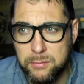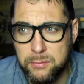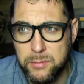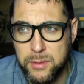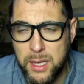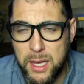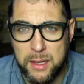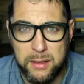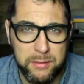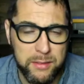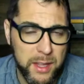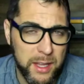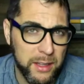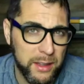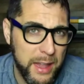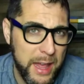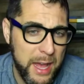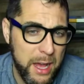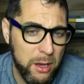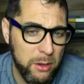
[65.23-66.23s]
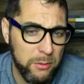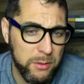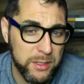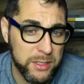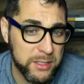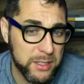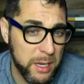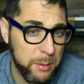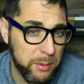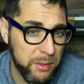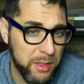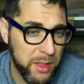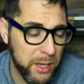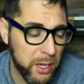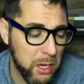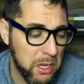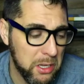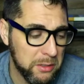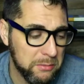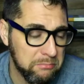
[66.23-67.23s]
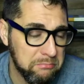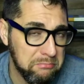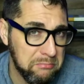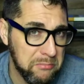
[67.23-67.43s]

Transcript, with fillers: yet they allow this type of thing on